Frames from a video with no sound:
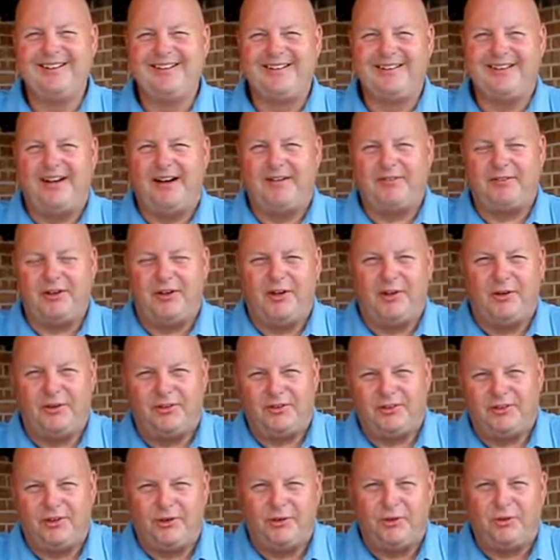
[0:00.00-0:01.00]
Good afternoon,
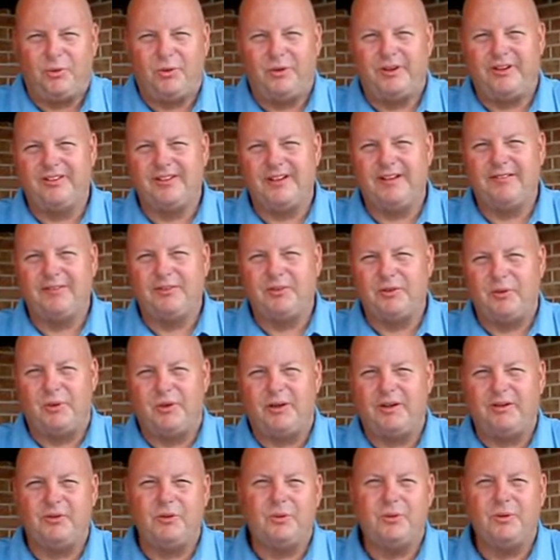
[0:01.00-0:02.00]
it's June 27,
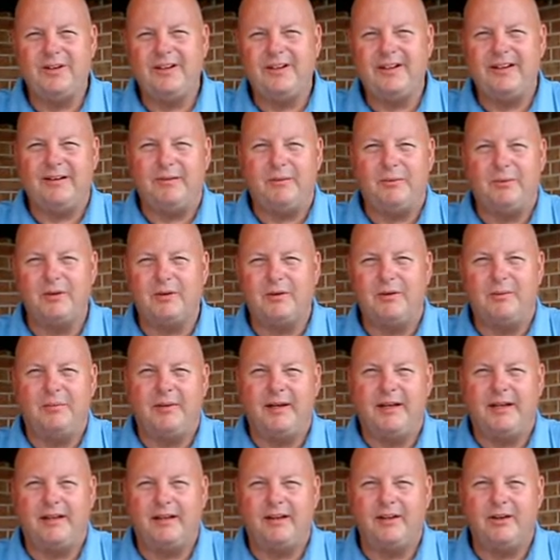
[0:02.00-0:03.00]
2020. We're going to
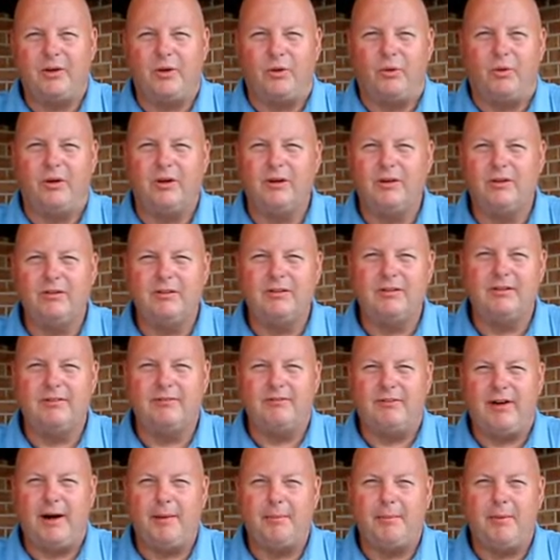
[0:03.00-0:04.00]
make grilled
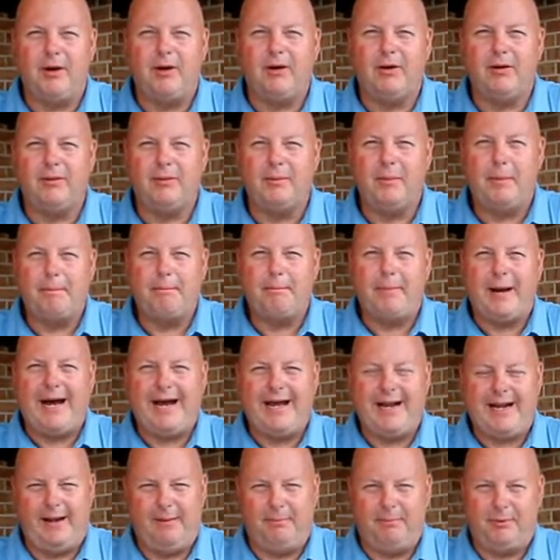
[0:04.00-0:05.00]
fireball
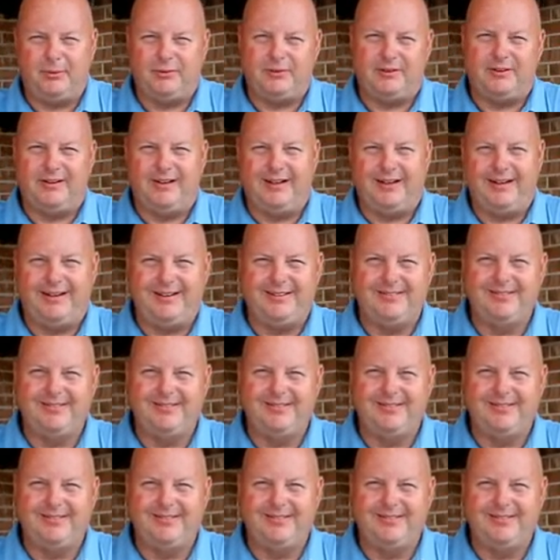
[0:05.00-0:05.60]
pineapple today.